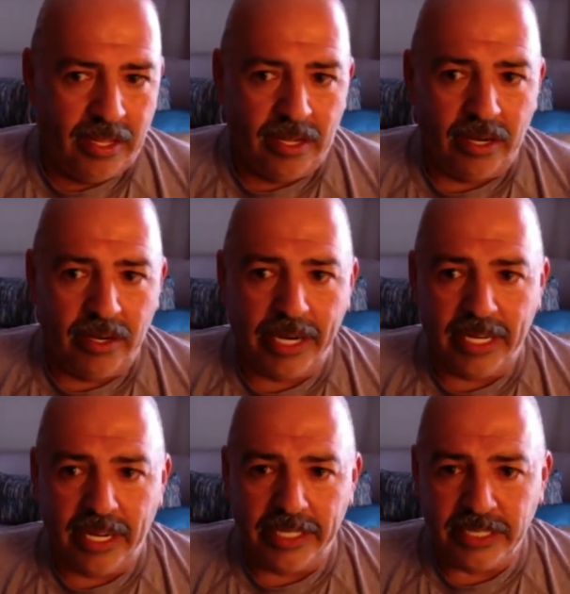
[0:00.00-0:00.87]
All right,
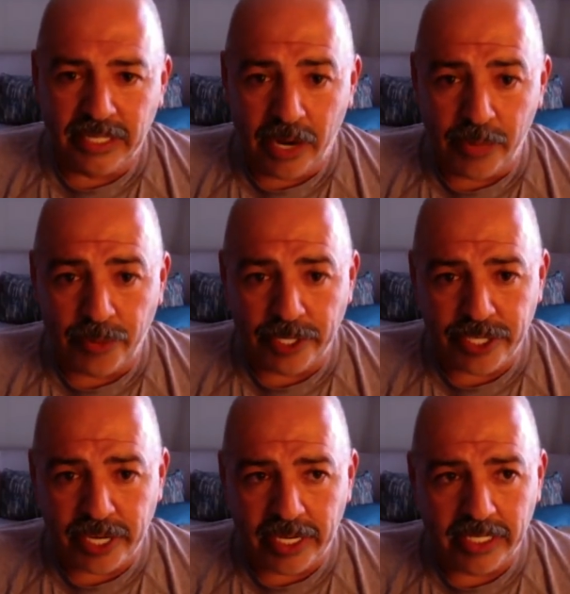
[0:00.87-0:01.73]
guys, I
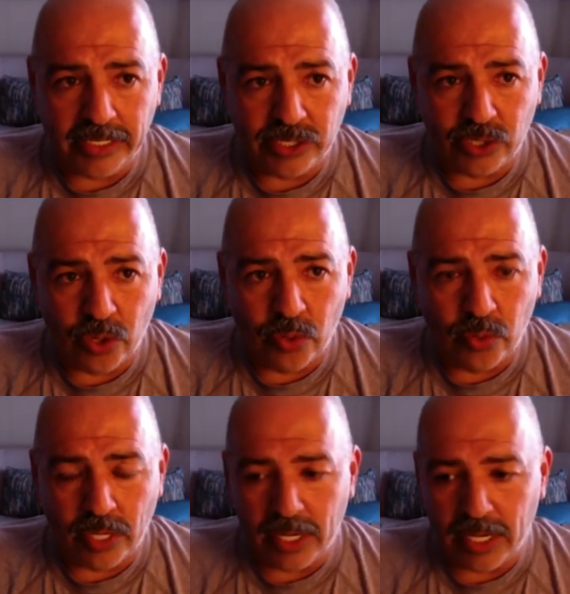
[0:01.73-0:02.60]
appreciate it. So
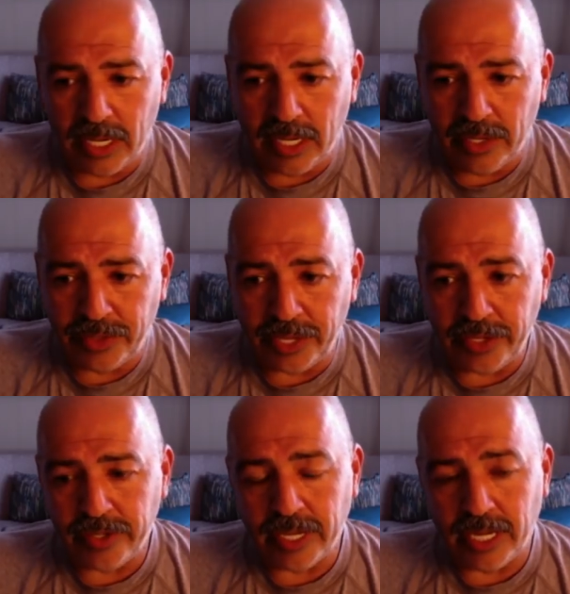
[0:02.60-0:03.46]
thank
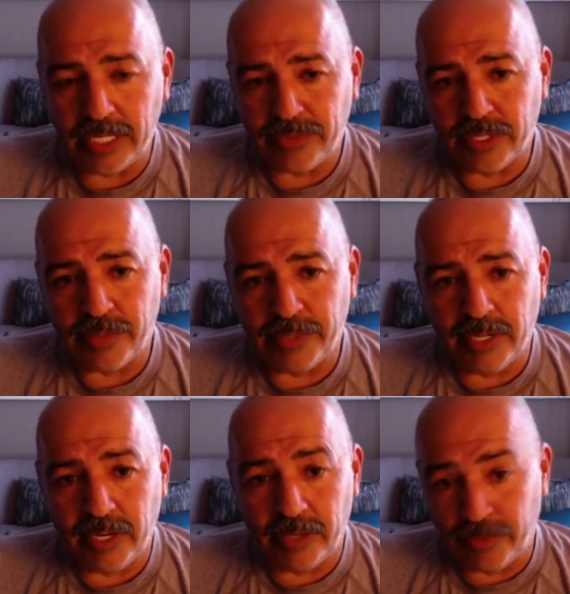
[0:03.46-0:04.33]
you guys for coming
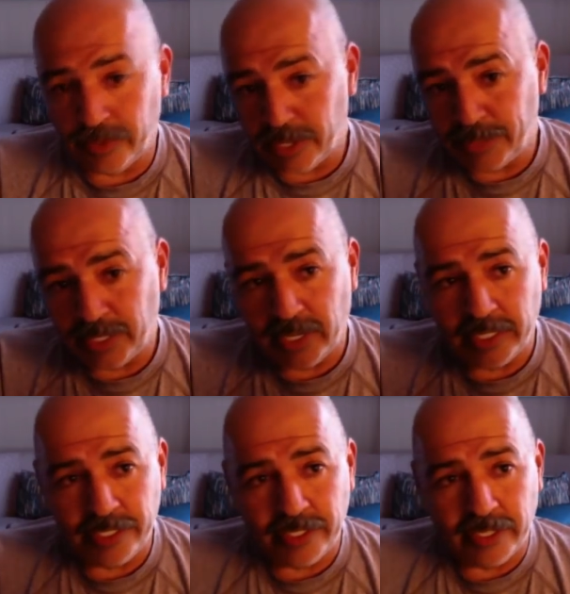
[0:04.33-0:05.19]
on
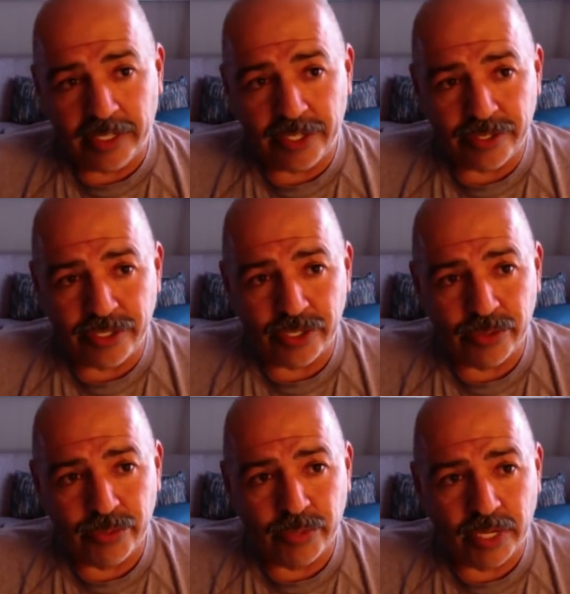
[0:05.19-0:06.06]
on
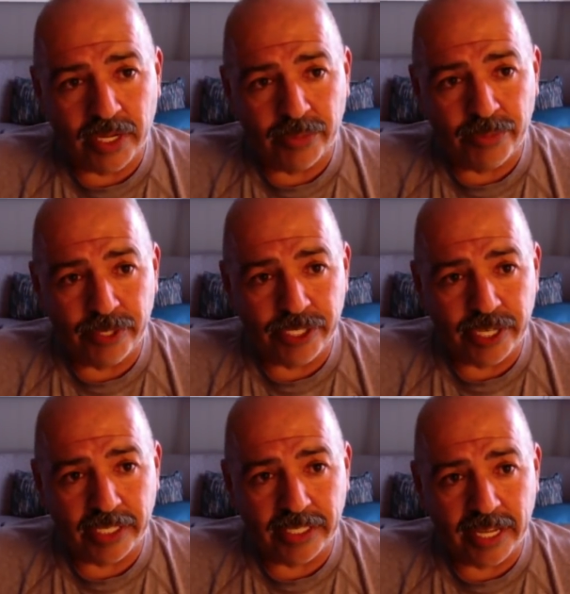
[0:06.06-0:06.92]
YouTube.
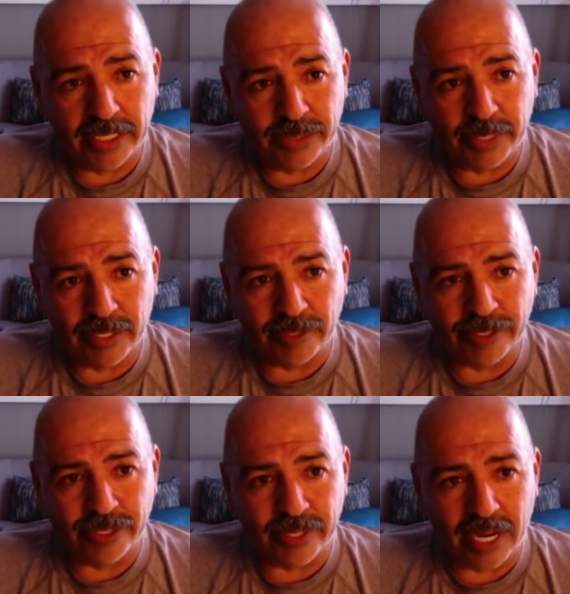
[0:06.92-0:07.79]
Appreciate that. It's been close
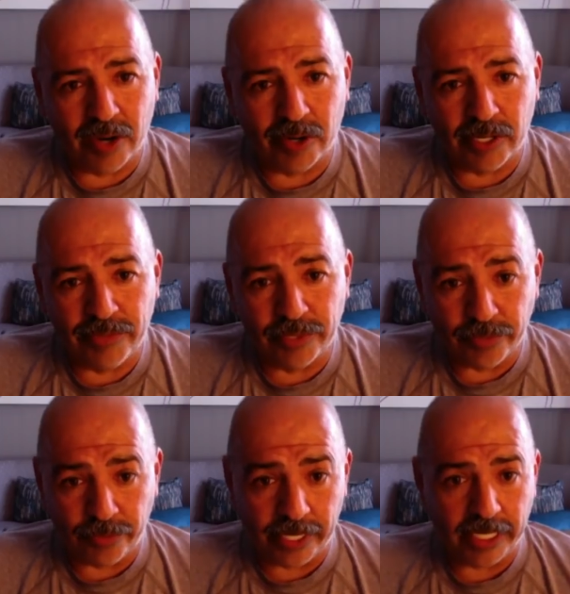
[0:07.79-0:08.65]
to an hour. Feel
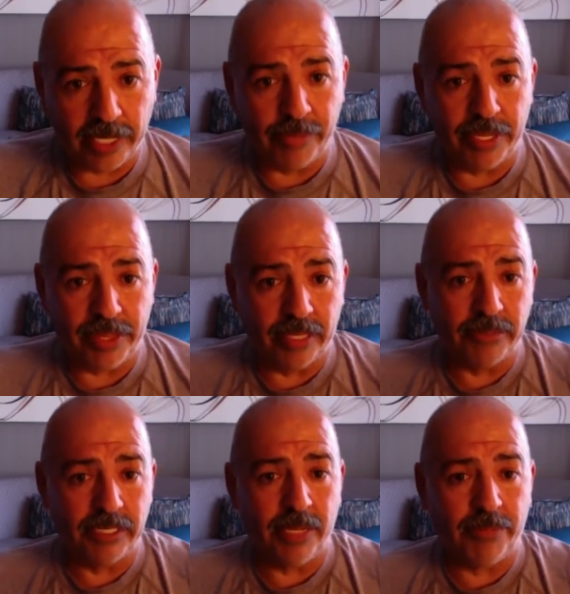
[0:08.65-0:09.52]
free to give me a
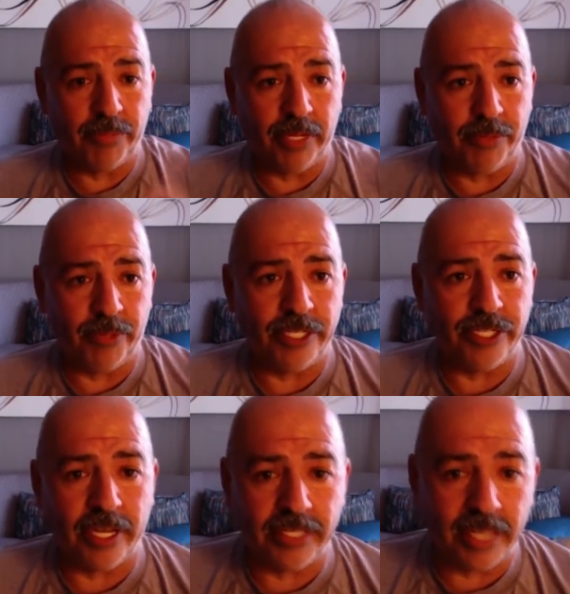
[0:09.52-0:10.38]
thumbs up. I
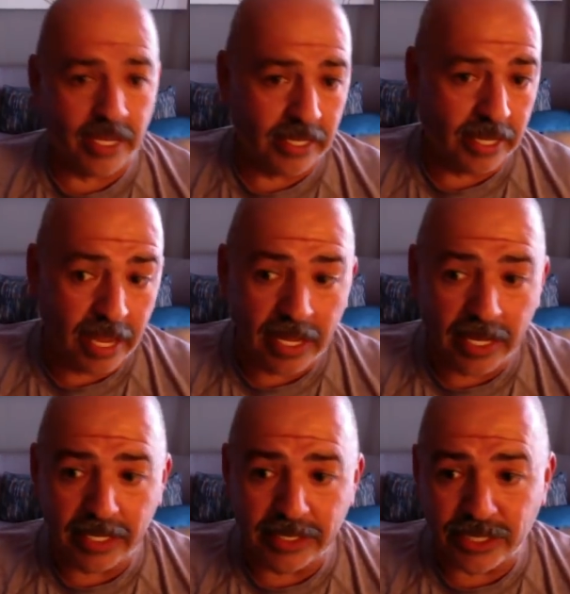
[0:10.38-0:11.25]
appreciate that.
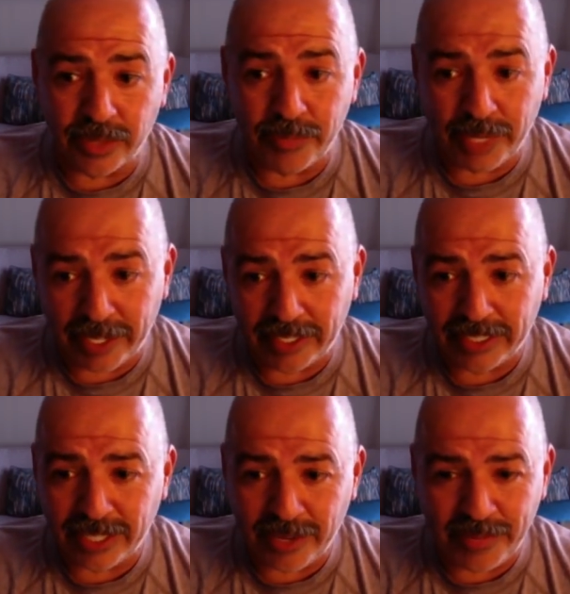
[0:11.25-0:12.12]
And
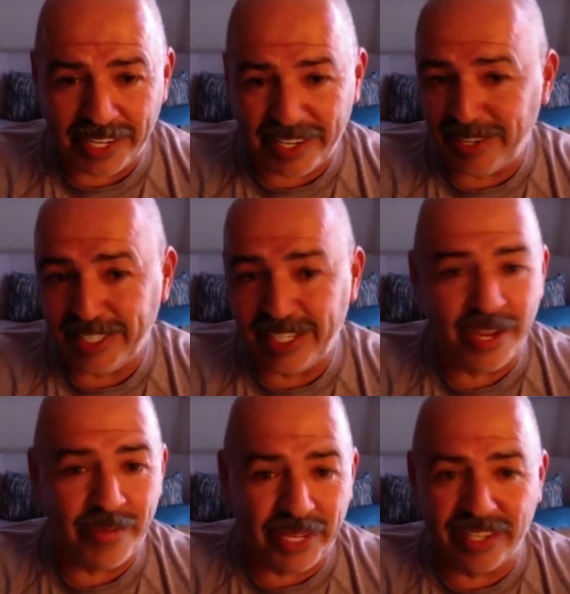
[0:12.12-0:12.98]
Samir,
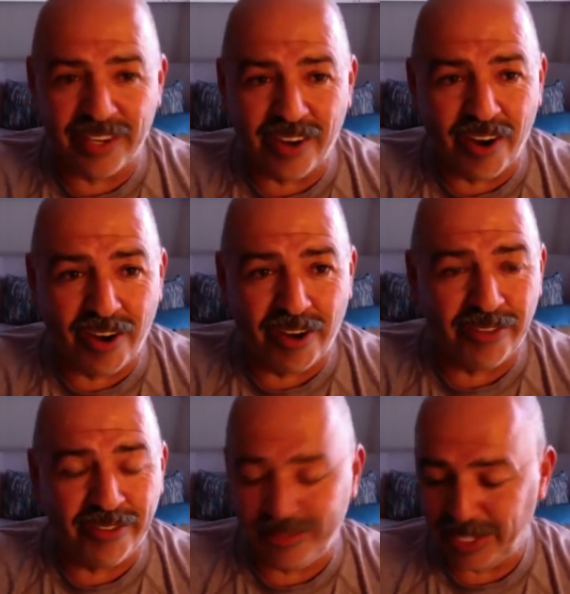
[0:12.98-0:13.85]
give me a
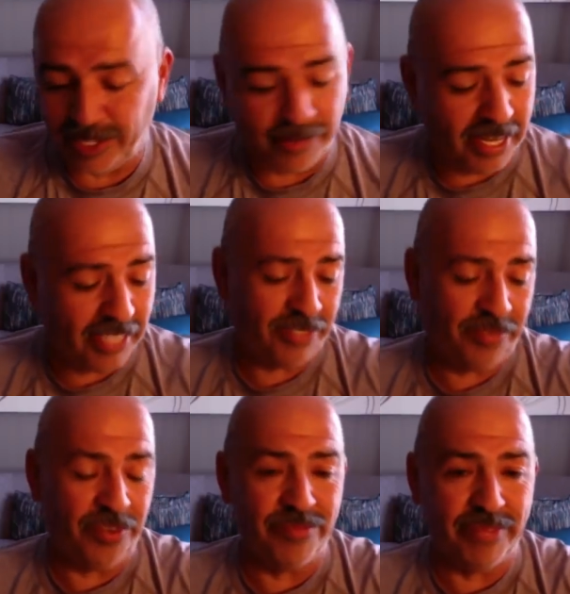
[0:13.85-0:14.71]
call in the next
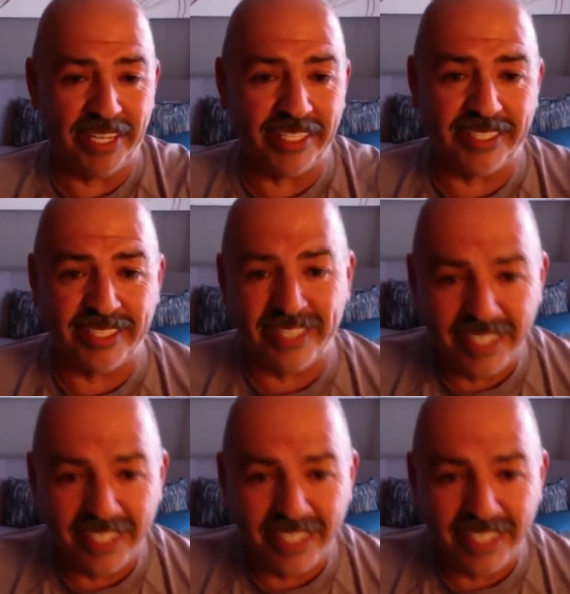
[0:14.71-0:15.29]
few minutes.